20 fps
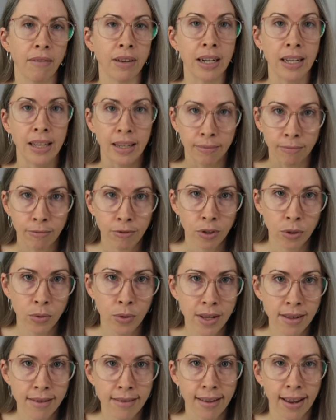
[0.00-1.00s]
an
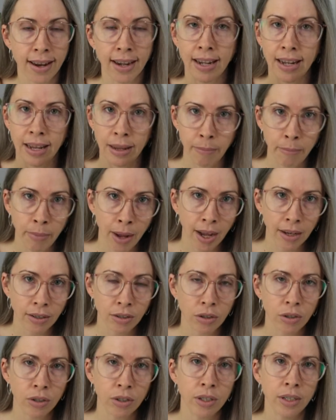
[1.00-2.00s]
influence and an impact
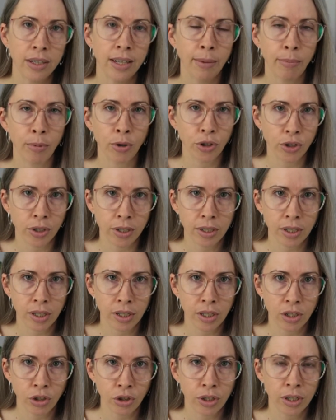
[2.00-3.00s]
on their purchase
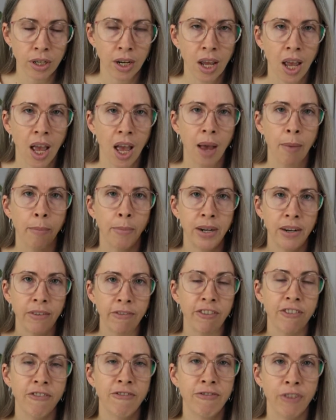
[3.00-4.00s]
decision. But
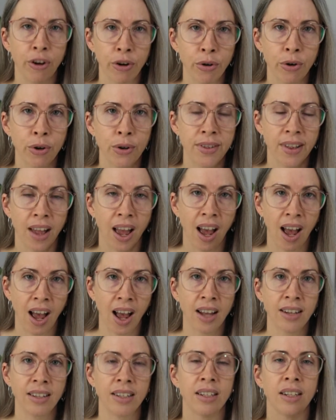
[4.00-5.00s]
if the photos
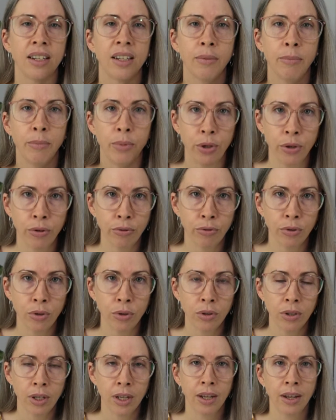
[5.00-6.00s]
aren't
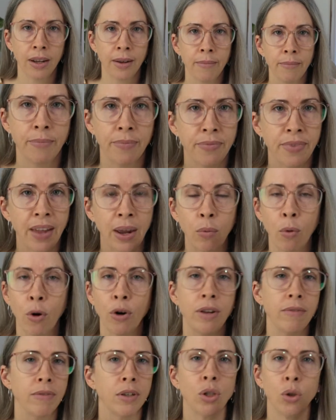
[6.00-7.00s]
beautiful, they
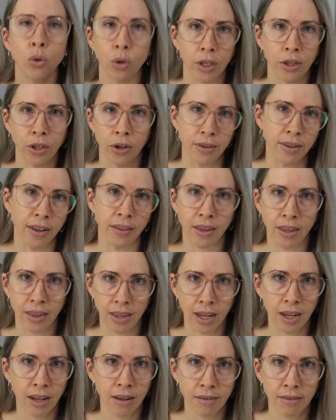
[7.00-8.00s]
won't even look at those other
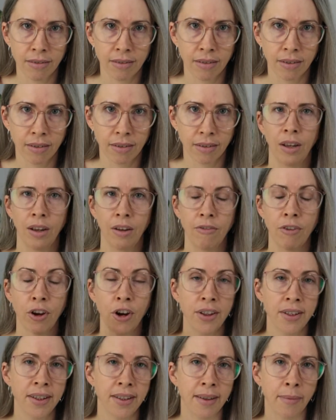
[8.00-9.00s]
things.
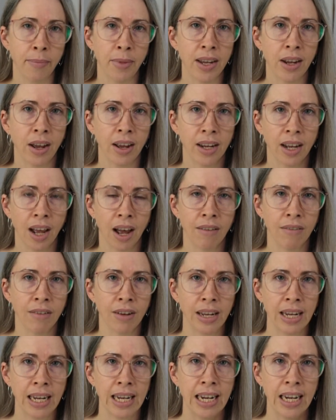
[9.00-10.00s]
Photos are something I
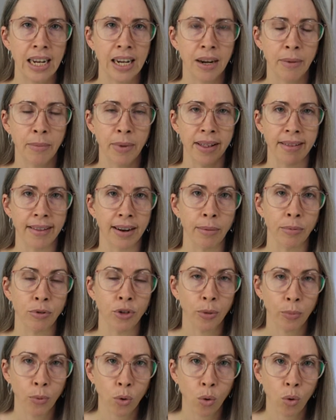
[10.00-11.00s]
cover in my Setup
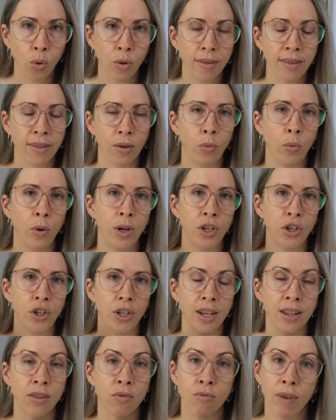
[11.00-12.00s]
Shop course, which
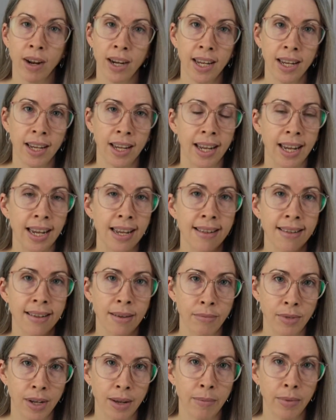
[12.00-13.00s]
is running in
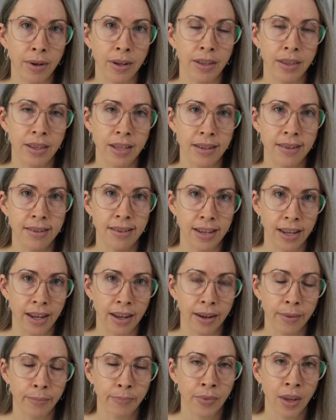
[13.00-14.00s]
September this
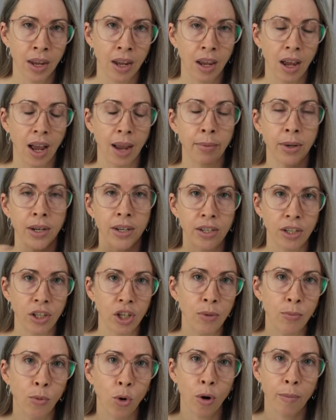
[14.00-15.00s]
year. I'm going to tell
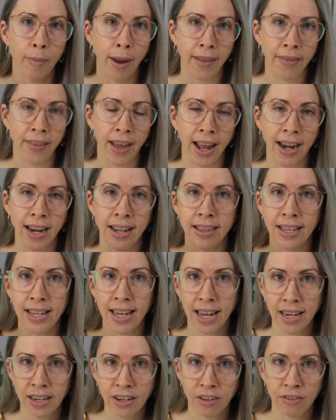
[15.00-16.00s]
you more about that at the
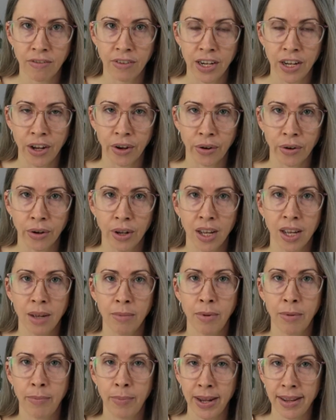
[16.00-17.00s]
end of the video,
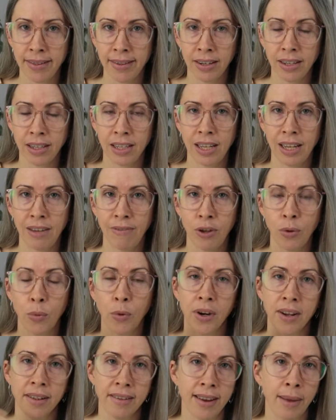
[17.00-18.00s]
but basically if you
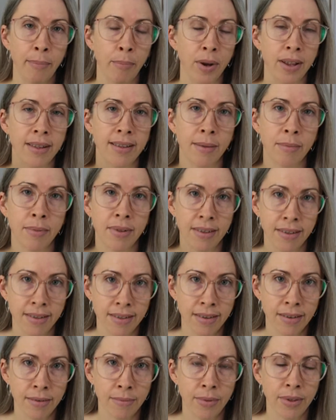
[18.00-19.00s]
want a step-by-step
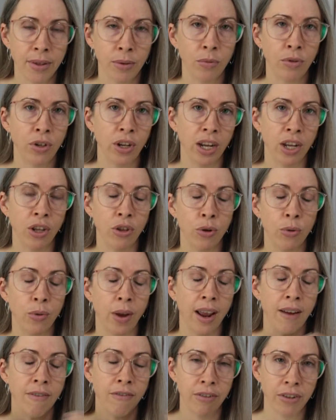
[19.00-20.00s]
system that will take you through
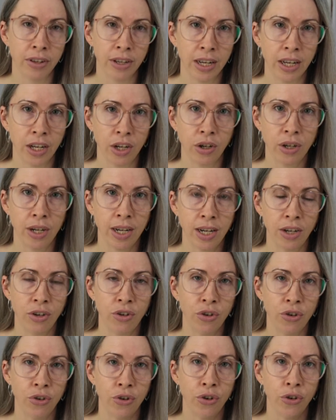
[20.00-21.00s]
everything you need
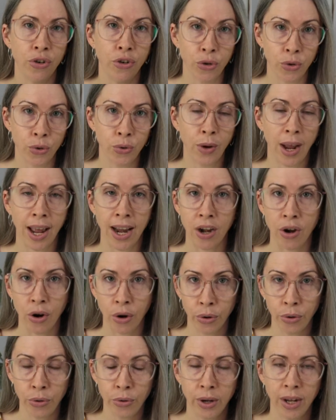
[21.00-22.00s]
to do and
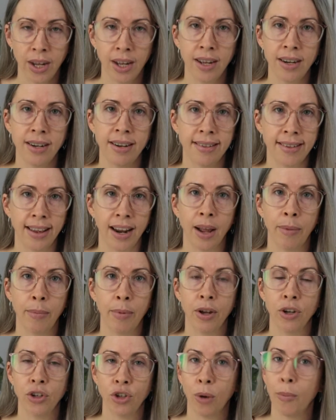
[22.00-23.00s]
know to set
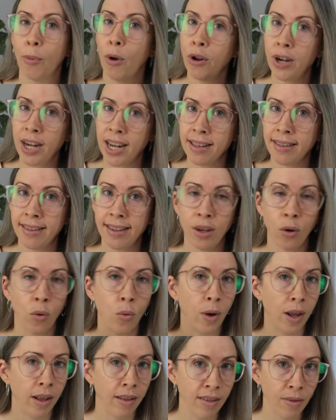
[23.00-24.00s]
up a shop on Etsy
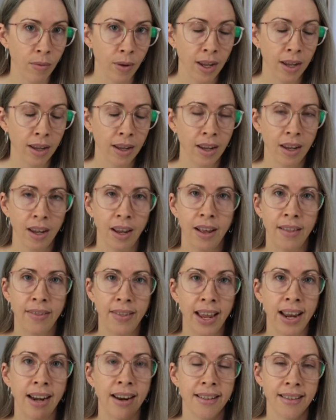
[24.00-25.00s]
or elsewhere,
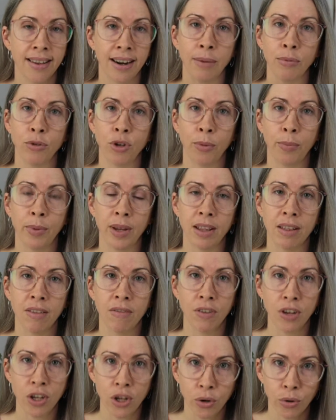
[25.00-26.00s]
then Setup Shop is
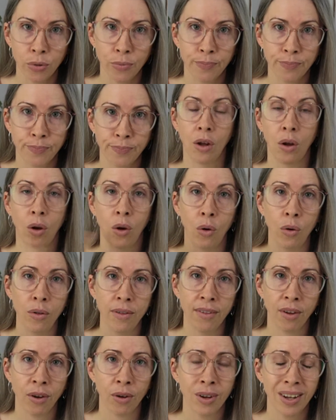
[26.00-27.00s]
for you.
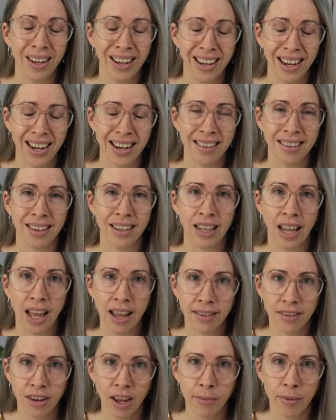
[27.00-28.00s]
Also, it's the
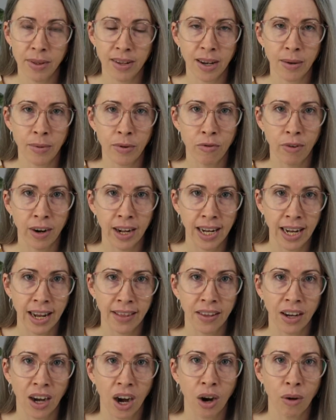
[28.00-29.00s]
last time it's going to be running at
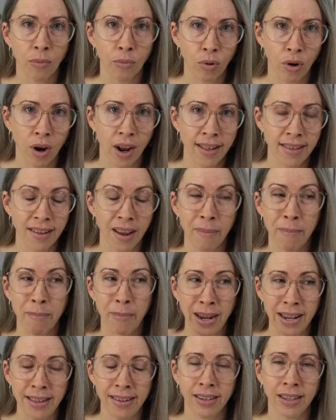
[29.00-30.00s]
the current price. I'm
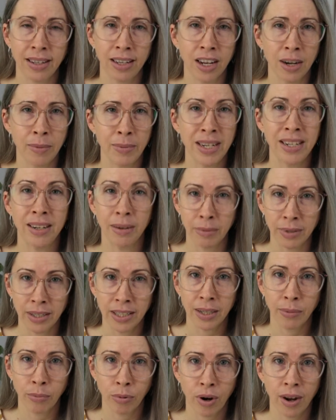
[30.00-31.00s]
basically going to be
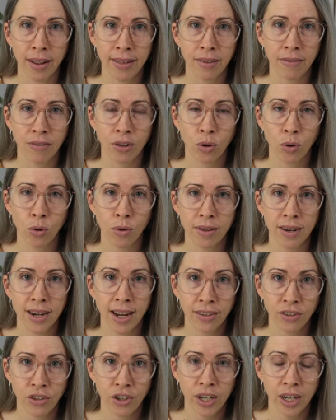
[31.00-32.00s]
doubling the price of the course
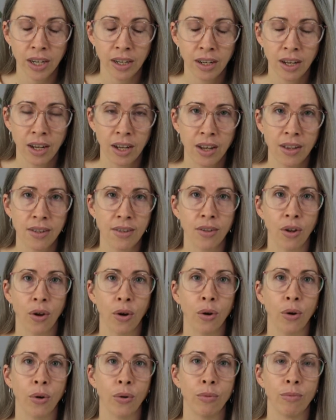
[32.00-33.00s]
next year.
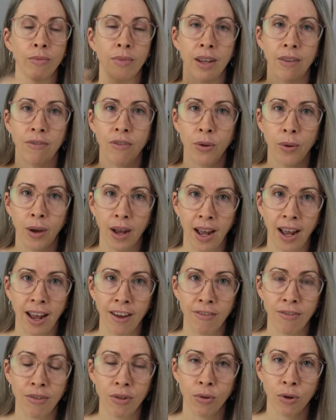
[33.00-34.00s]
So if you
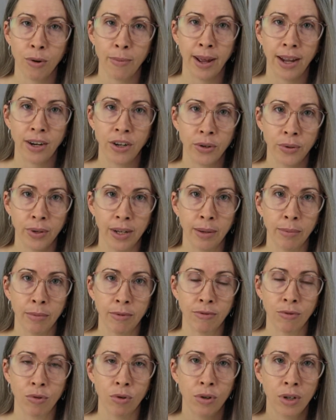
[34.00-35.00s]
have thought about doing it
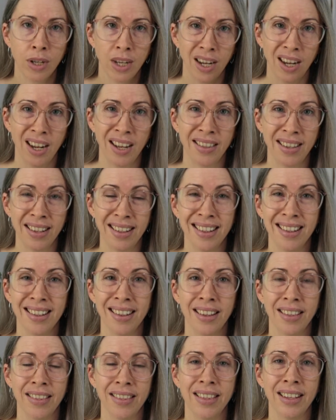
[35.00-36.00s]
before, this is
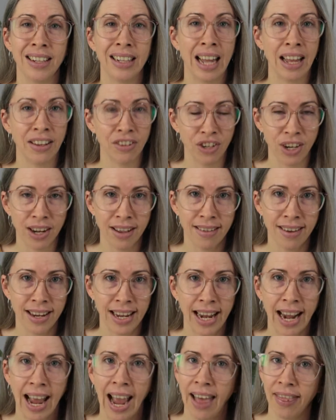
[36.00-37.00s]
the last chance to
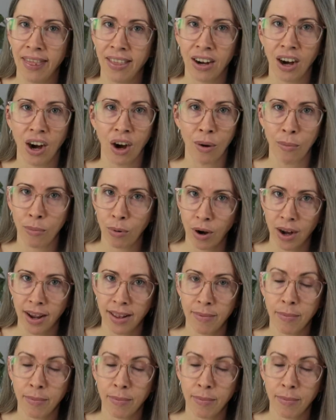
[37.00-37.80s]
get it at the current price.